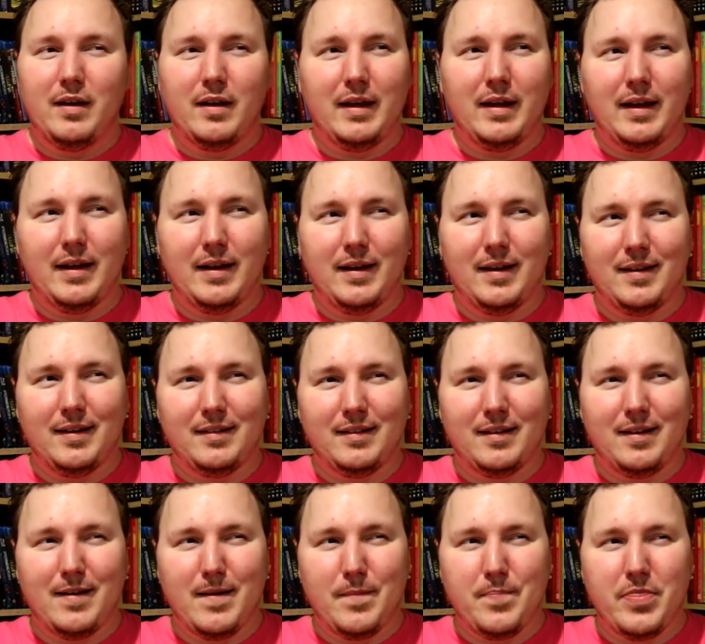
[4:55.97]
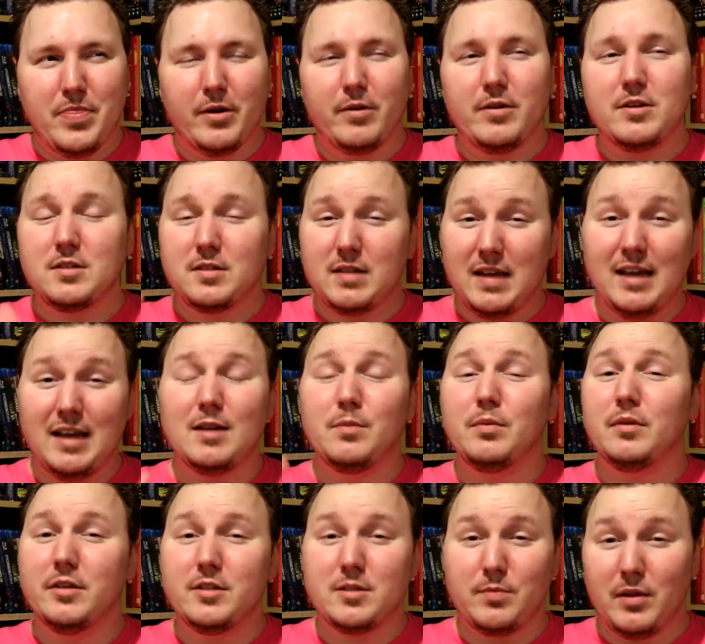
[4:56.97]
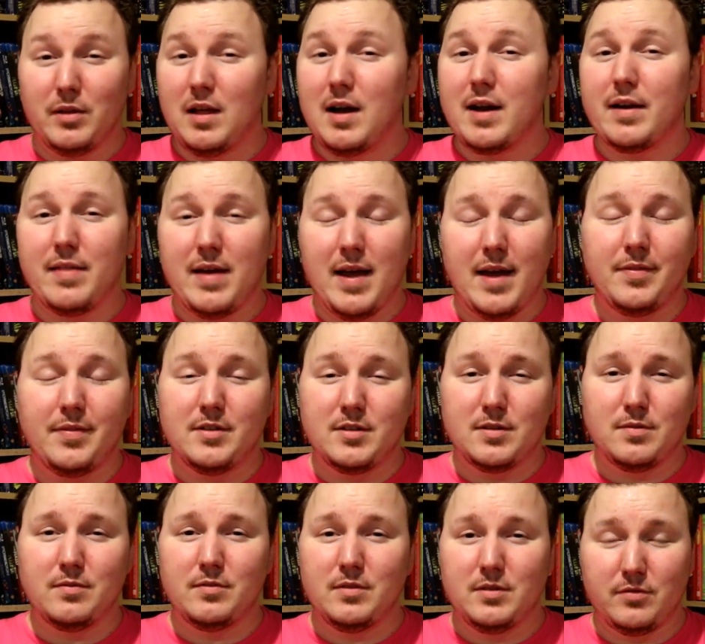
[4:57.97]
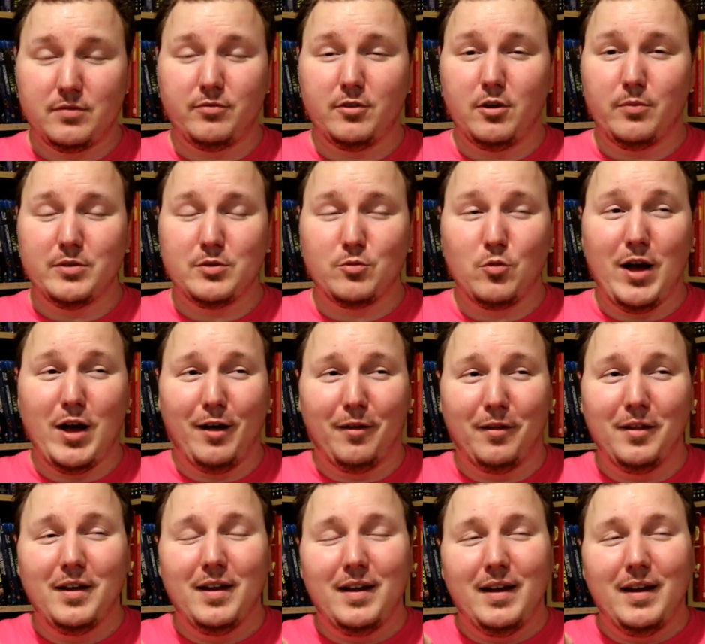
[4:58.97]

and there is cannibalism, a lot of that in this film as well.